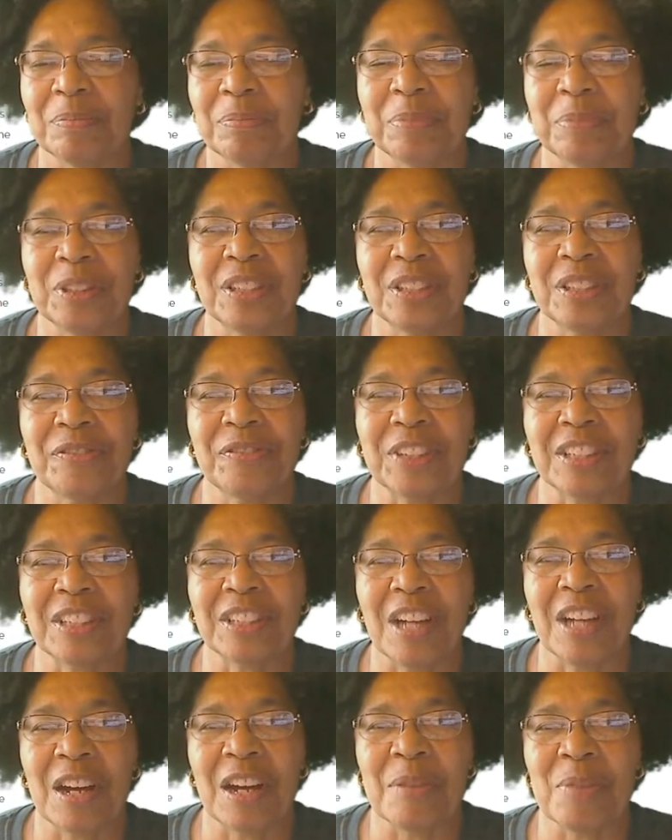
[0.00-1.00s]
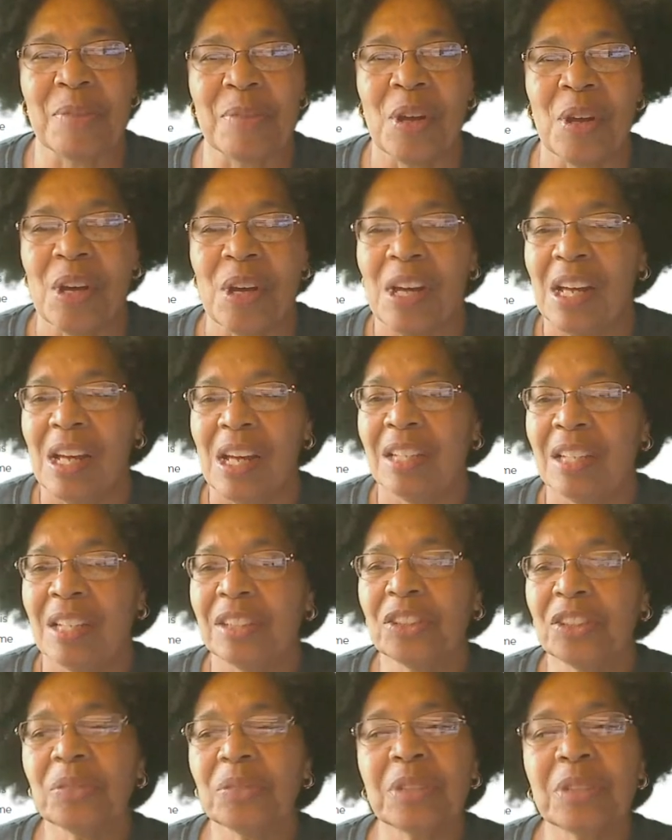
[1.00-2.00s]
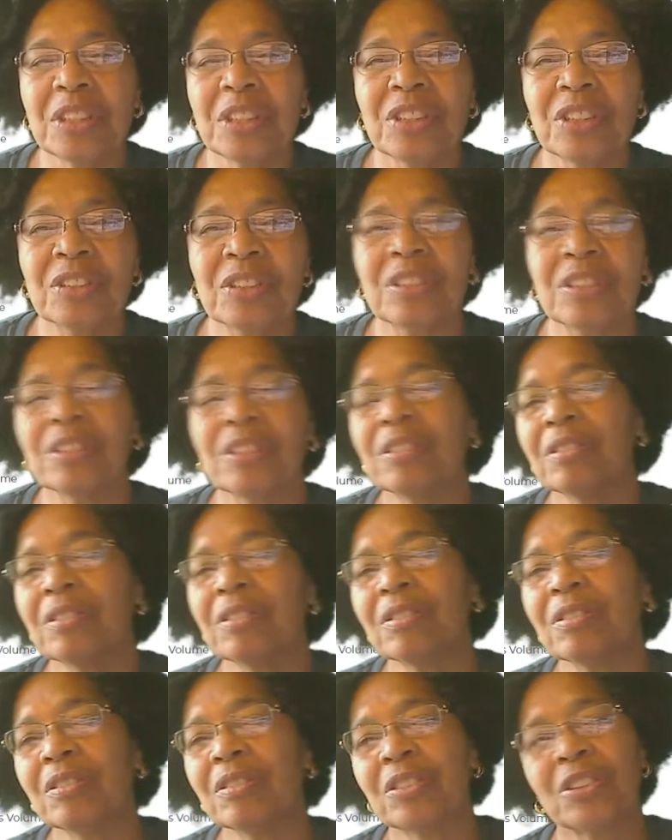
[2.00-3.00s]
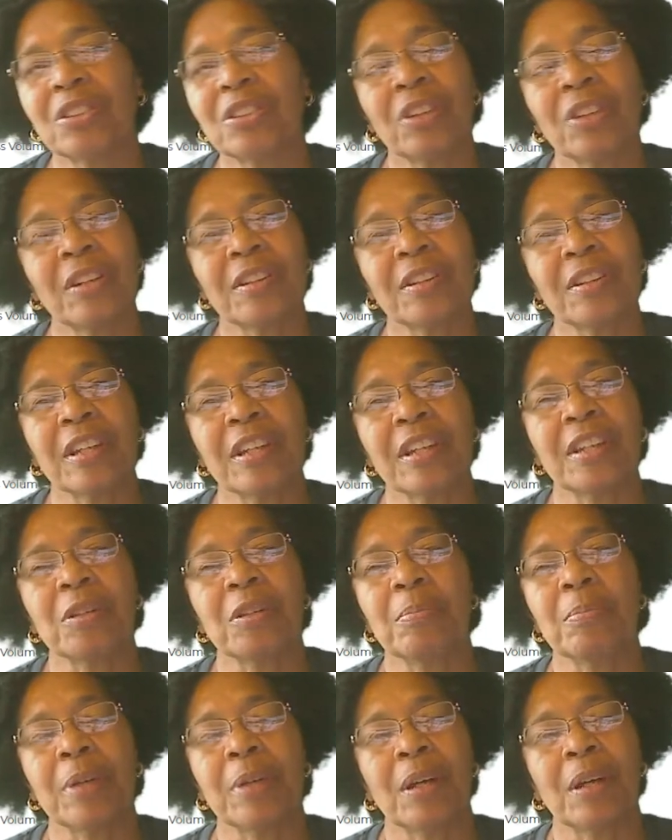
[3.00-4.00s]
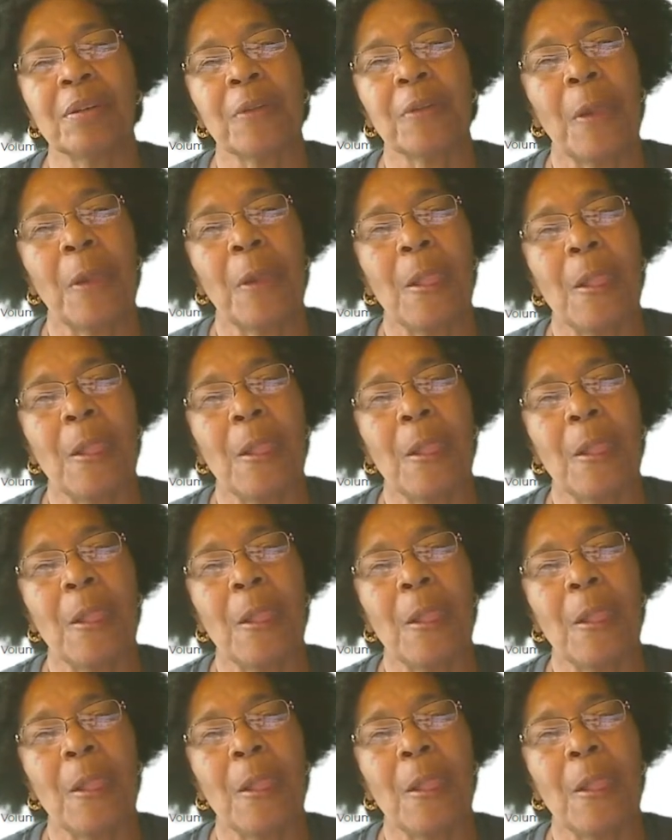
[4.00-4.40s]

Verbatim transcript: Pacific Time, and I just wanted you to start thinking about